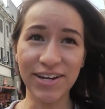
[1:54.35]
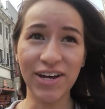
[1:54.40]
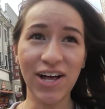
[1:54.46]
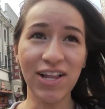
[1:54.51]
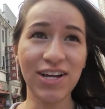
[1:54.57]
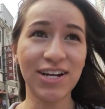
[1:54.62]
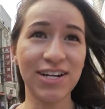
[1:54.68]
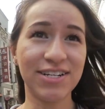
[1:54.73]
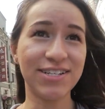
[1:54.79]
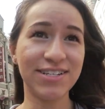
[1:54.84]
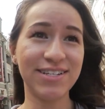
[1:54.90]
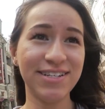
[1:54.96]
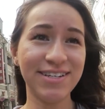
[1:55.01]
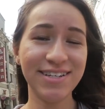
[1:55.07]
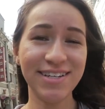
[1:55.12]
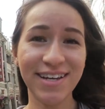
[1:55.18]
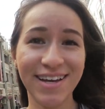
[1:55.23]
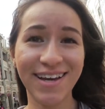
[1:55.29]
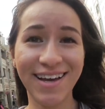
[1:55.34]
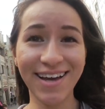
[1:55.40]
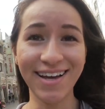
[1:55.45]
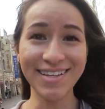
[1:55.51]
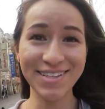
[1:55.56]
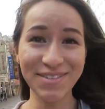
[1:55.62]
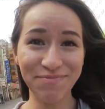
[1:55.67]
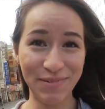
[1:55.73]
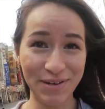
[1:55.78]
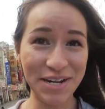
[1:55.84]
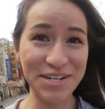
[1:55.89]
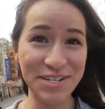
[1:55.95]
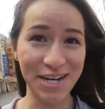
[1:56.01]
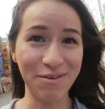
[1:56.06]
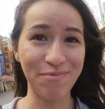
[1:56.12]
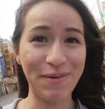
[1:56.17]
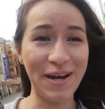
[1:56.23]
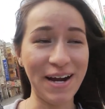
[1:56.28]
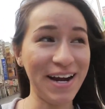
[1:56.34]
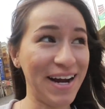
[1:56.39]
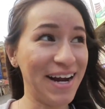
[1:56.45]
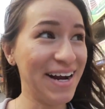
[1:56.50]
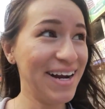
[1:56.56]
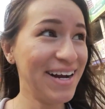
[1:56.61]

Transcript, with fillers: it's pretty cheap here.